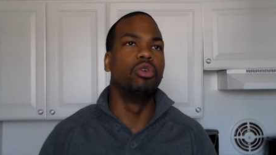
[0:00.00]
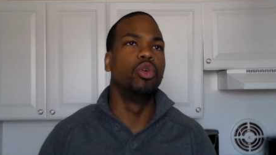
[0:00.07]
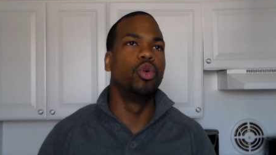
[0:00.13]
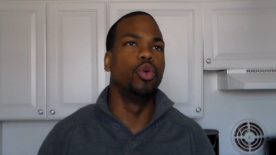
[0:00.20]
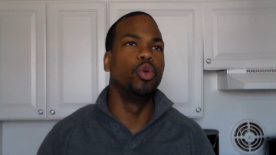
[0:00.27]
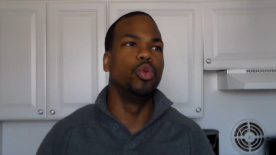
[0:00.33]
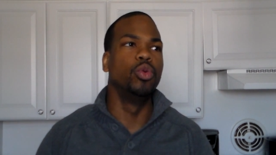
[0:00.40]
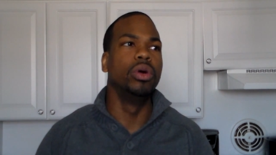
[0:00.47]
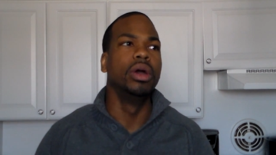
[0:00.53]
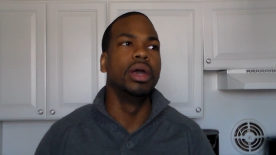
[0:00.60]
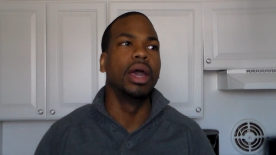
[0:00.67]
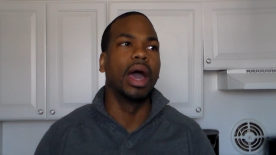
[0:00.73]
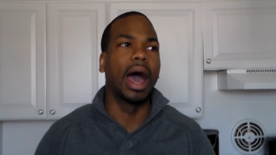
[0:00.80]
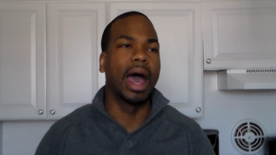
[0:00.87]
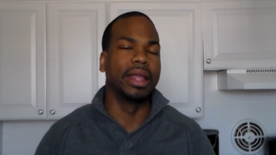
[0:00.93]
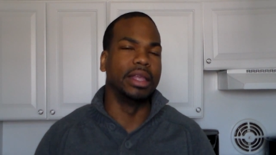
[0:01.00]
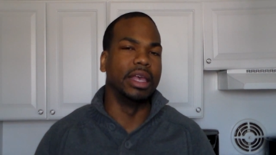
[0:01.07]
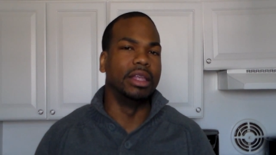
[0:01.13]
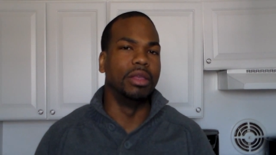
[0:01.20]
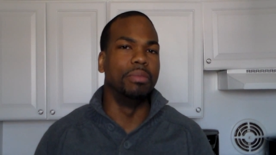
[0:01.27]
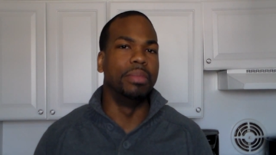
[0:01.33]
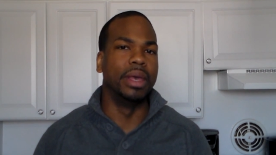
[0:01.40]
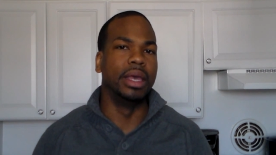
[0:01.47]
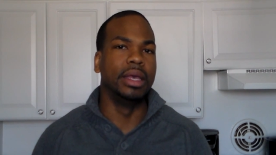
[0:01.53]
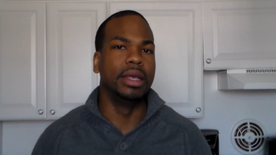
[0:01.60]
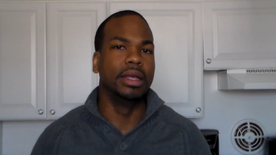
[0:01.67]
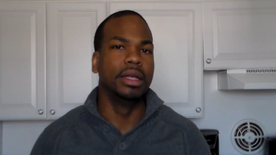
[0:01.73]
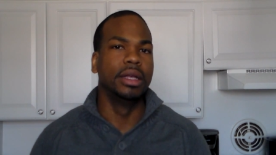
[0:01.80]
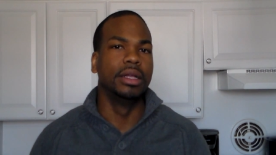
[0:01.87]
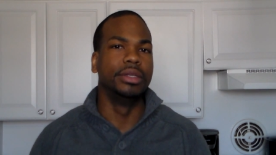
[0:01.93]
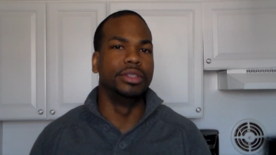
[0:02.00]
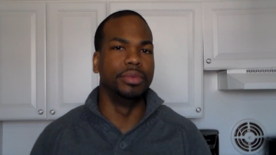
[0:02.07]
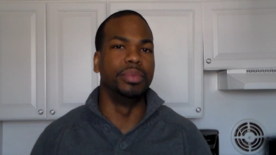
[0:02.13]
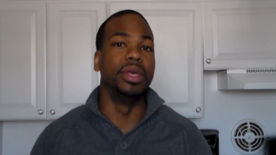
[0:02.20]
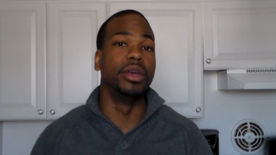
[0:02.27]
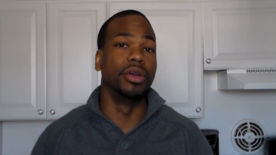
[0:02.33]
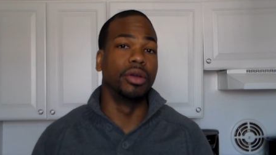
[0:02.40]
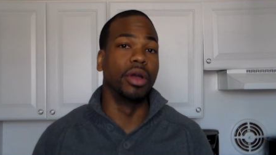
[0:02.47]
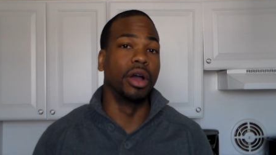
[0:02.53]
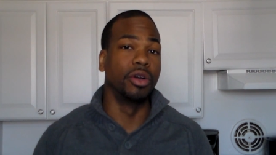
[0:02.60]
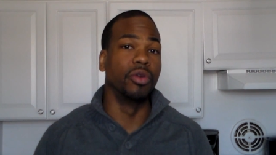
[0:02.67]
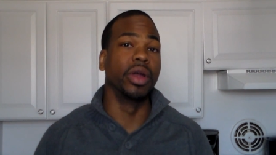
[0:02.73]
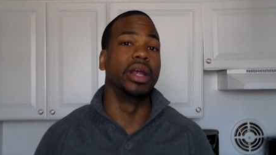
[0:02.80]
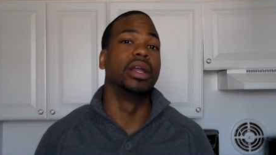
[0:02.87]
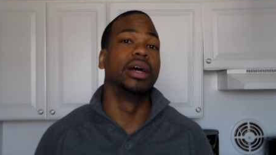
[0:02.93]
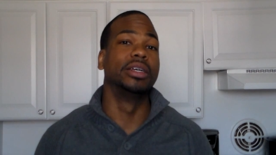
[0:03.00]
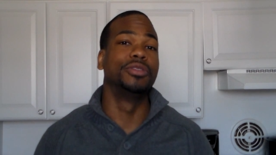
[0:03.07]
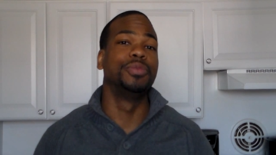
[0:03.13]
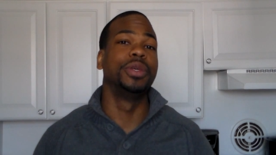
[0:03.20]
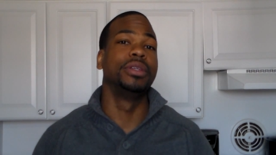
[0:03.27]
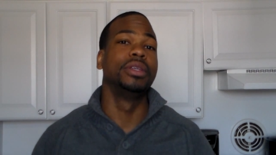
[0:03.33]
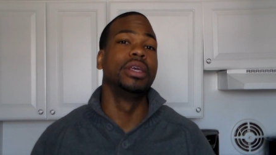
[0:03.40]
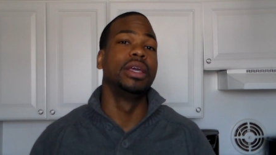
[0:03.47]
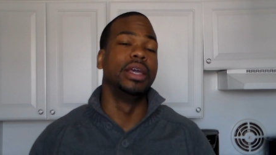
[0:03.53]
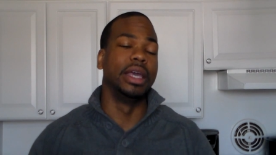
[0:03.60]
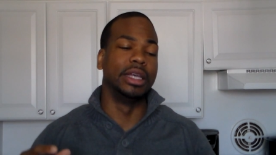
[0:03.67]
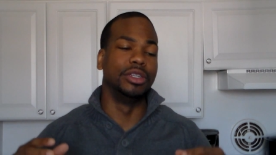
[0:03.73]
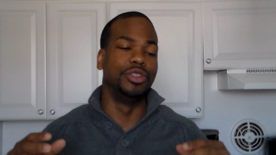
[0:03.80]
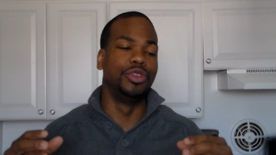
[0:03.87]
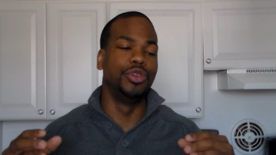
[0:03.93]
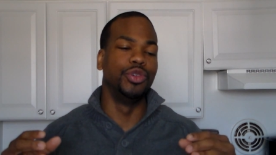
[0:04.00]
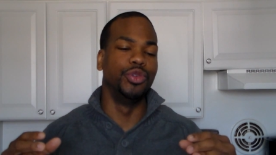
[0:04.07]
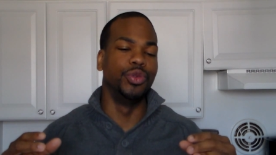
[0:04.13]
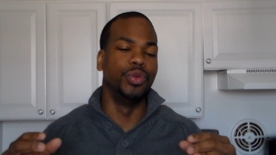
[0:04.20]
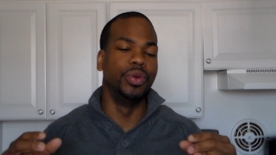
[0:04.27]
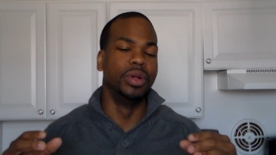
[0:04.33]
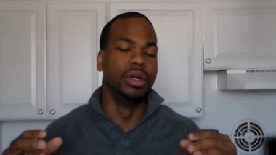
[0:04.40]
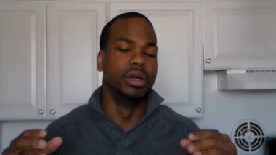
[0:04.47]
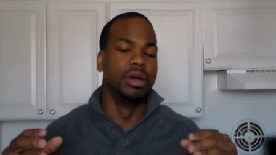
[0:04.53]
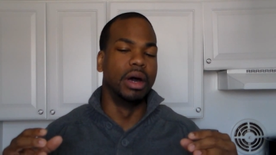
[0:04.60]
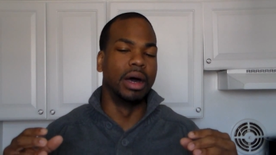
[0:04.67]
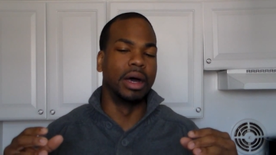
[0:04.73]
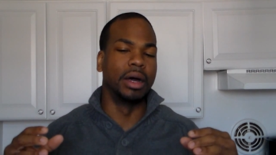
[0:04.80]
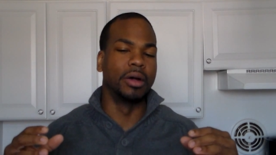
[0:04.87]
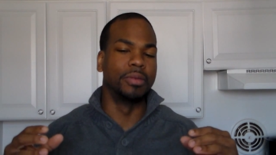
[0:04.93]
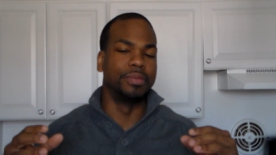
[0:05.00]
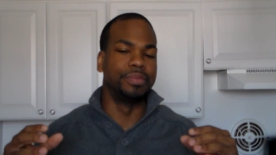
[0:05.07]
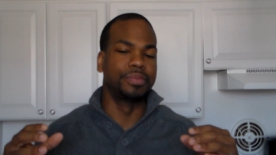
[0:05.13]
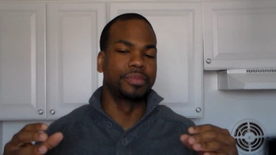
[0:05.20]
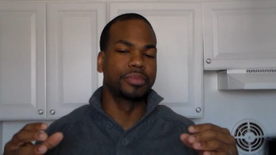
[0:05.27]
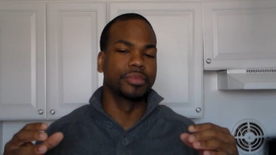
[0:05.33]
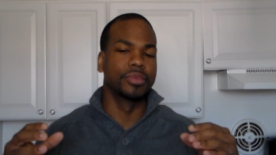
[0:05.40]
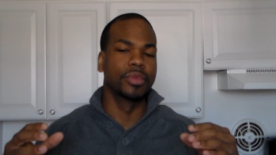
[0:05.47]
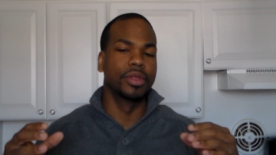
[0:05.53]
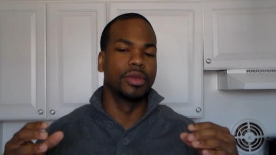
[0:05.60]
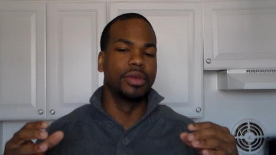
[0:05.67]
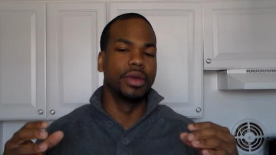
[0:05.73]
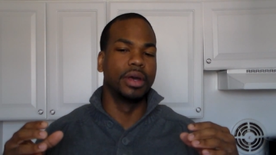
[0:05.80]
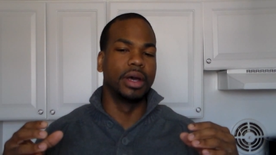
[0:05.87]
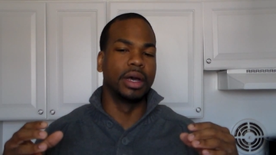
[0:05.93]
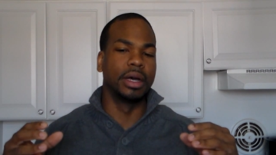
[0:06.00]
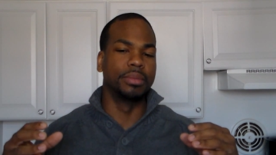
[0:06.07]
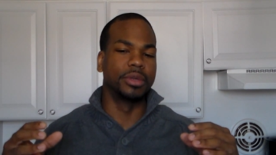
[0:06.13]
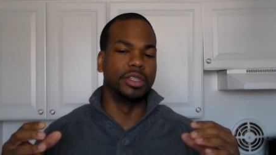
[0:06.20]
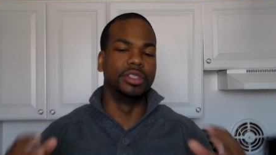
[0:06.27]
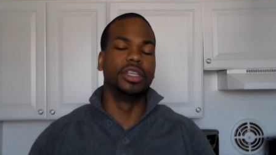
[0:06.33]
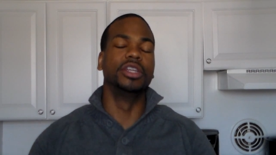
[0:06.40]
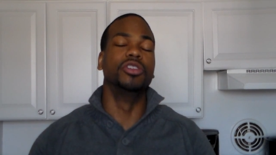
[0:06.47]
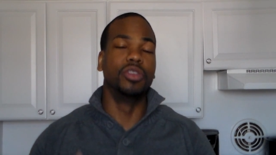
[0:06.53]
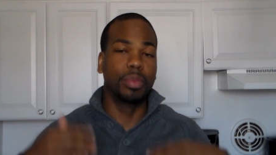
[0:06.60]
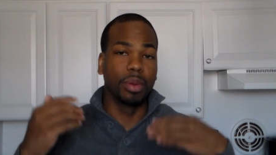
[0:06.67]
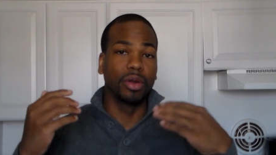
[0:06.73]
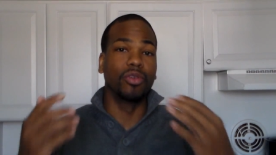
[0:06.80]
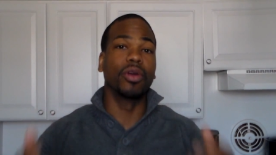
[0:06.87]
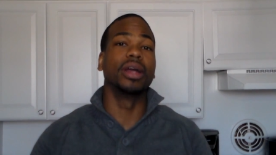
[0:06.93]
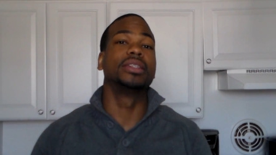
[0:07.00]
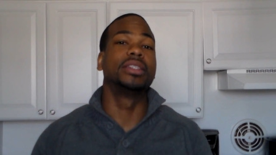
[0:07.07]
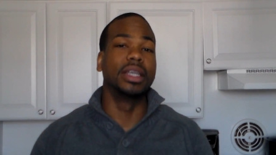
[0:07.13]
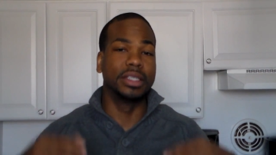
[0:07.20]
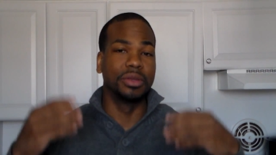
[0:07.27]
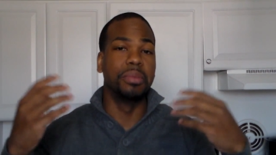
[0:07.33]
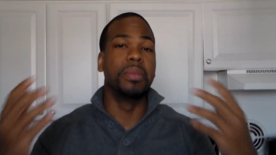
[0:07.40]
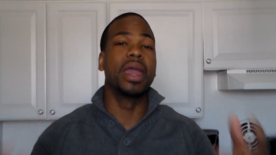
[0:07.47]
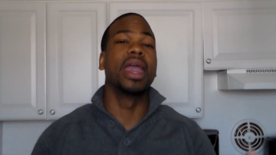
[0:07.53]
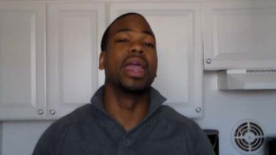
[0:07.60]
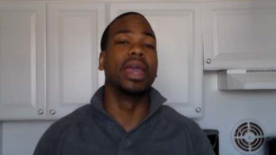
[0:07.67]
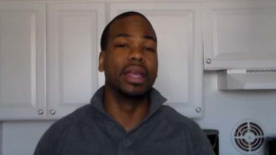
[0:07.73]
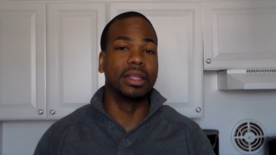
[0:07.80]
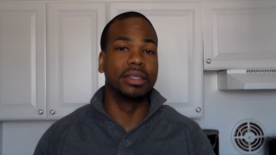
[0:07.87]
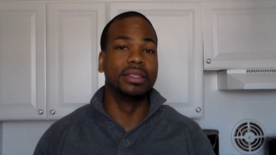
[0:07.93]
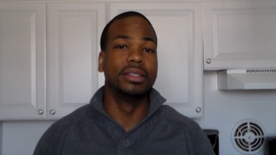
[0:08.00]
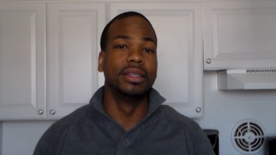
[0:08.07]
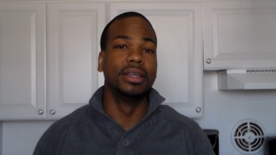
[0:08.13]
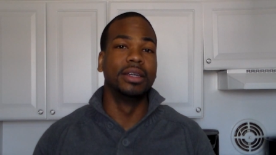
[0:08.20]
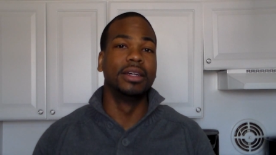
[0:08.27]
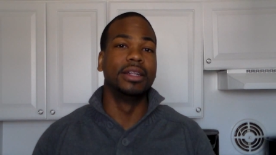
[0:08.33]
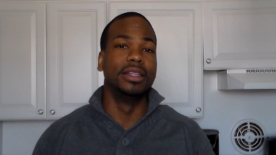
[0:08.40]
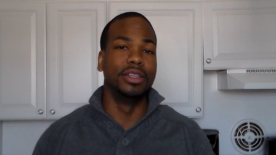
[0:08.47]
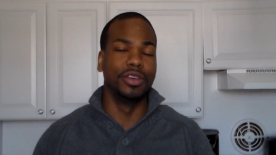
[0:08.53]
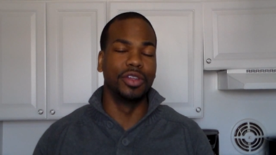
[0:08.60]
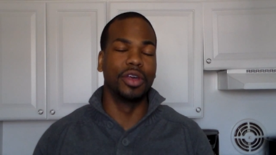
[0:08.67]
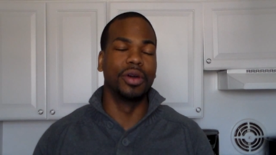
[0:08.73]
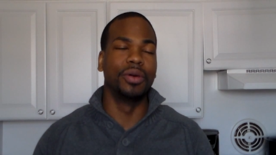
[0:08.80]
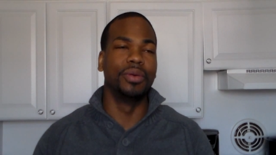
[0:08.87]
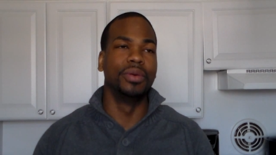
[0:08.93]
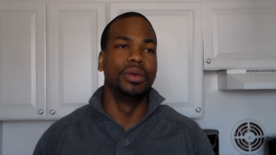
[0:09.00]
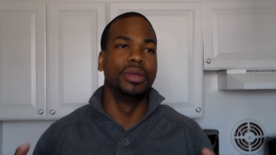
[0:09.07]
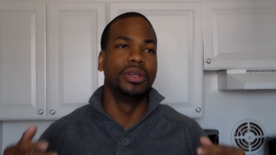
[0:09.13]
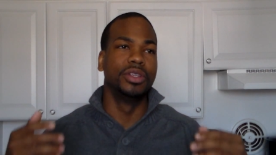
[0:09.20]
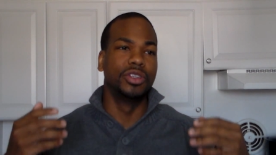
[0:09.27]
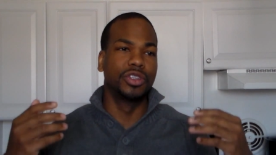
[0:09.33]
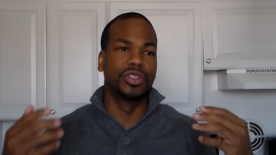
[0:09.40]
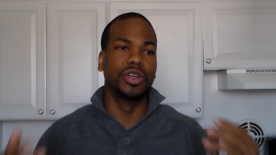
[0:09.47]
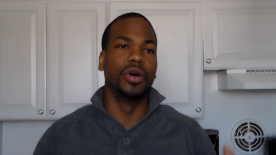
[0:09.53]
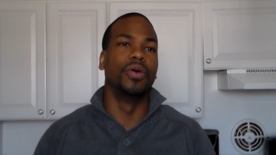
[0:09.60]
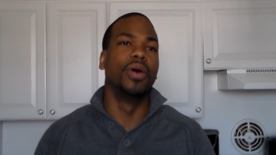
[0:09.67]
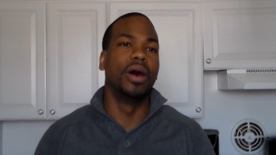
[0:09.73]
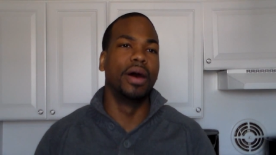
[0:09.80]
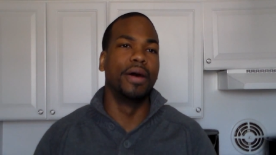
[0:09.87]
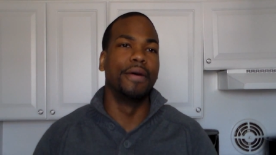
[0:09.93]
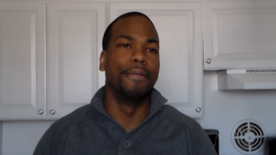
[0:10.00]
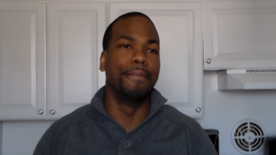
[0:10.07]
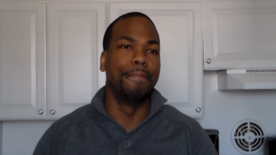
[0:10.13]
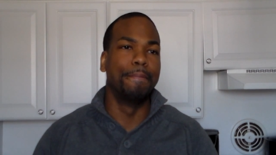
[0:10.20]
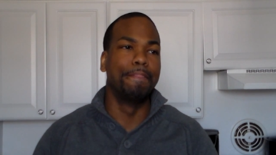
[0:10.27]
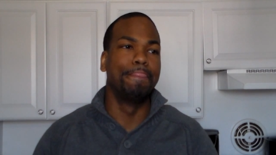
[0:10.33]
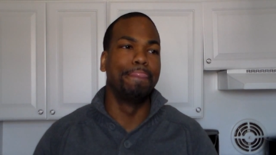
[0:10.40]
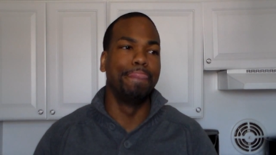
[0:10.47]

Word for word: who i need to be to be a, a great husband and to um, uh, continue to progress as a man you know so um,